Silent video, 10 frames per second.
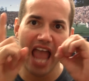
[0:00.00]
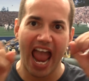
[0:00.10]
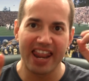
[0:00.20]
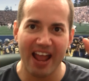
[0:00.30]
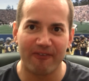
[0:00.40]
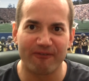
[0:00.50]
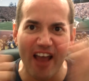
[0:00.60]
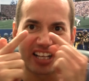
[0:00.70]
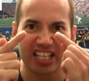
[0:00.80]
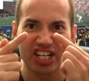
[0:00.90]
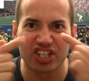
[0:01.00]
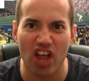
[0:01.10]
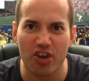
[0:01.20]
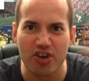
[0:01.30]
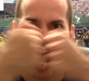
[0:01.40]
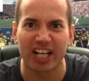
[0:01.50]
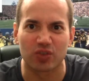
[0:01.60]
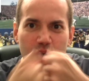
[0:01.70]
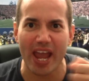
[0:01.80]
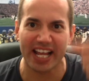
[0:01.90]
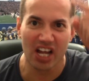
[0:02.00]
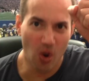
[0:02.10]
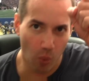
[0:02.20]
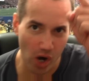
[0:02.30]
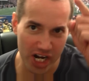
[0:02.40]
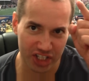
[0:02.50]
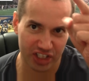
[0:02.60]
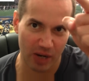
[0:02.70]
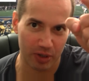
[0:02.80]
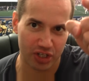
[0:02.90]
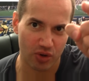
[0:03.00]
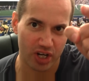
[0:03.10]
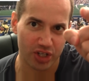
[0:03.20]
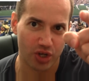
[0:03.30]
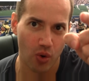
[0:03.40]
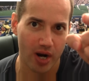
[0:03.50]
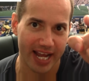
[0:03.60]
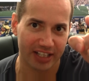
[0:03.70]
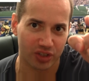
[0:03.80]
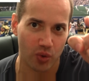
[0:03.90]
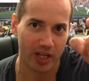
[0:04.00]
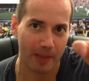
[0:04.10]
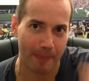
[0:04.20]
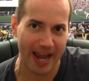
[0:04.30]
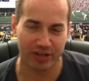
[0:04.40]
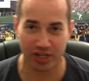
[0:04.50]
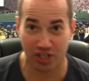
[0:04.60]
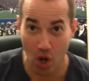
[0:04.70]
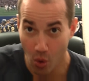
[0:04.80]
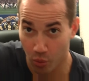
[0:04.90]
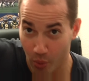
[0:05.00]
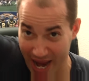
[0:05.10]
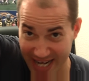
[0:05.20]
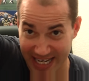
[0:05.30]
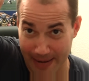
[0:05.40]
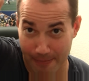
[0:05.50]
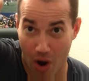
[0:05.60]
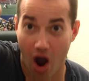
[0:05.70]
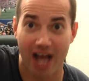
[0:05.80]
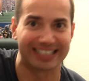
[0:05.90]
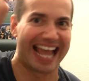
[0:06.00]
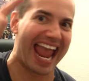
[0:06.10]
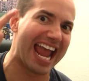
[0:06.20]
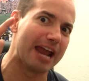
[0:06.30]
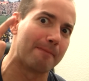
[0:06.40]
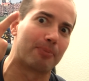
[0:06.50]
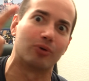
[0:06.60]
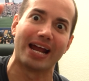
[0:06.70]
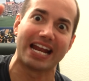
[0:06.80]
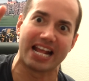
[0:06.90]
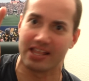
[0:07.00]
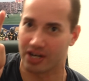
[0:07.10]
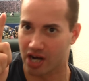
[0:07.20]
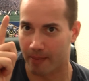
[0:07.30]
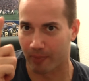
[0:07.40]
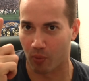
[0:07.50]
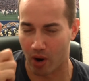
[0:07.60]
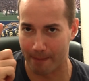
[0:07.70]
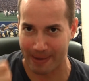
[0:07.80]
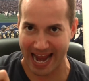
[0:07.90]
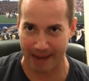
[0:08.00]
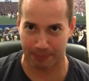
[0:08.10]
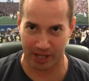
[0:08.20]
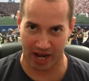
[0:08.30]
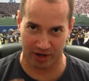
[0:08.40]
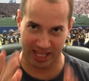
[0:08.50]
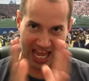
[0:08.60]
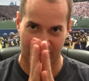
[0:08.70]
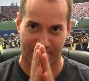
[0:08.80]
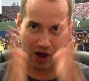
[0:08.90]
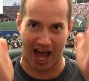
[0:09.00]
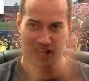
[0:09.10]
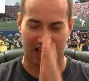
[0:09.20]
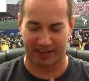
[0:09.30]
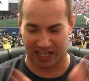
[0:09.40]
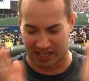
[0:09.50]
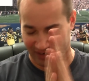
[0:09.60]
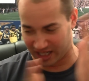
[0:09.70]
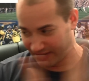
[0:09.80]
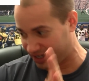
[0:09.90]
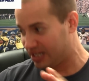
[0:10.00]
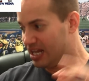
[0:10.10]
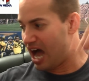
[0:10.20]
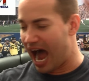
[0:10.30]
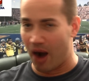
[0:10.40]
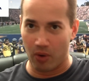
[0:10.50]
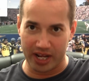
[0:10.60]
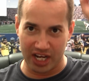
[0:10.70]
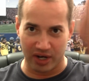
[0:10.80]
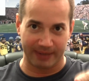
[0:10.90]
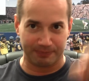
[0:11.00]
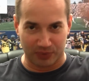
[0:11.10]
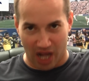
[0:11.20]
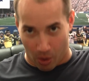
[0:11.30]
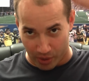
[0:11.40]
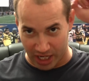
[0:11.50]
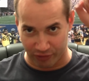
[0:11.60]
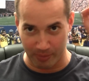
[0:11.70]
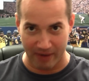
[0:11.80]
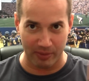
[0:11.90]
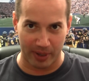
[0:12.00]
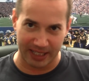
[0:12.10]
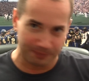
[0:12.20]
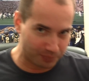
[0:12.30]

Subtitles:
And they're facing each other next week. We're going to see what you can do against New England Patriots. Randy Moss and Brady, the number one paid player in the NFL. I love it, I love it, I love it. I want to hear it. I want to hear from everybody.